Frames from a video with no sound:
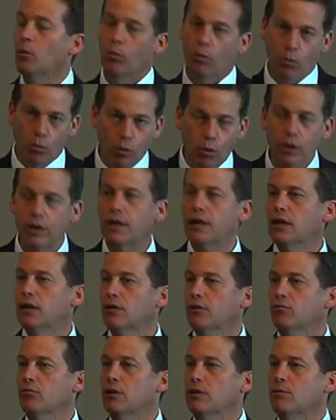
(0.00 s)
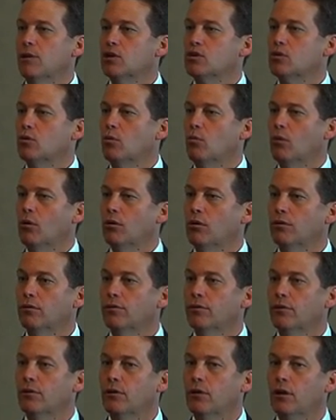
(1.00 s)
but we're working in a three-dimensional world.
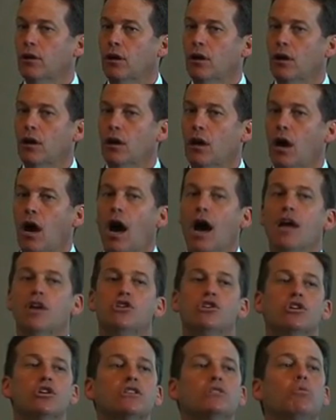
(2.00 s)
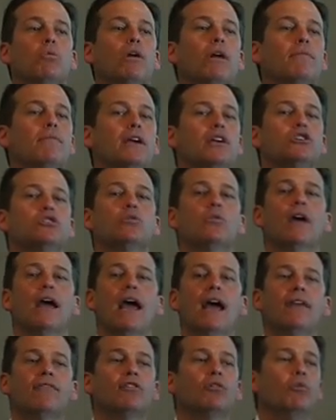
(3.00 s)
I just want to make sure
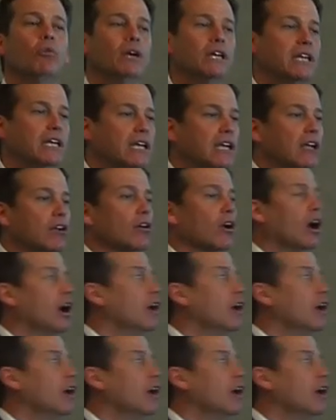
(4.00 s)
everyone here